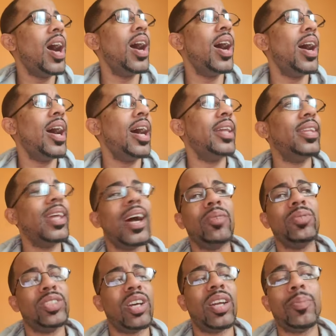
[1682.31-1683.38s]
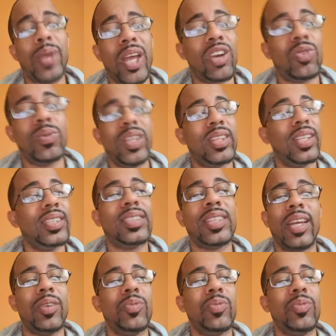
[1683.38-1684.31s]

uh, that was on the panel with us,